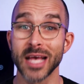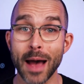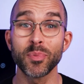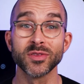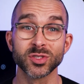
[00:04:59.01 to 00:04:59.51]

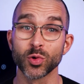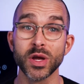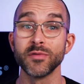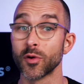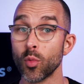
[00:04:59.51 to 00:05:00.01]
tap on the
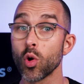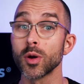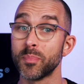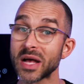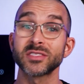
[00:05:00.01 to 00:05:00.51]
screen for
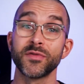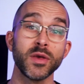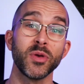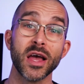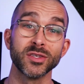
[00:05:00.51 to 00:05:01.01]
more Best
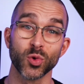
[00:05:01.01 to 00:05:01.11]
V P N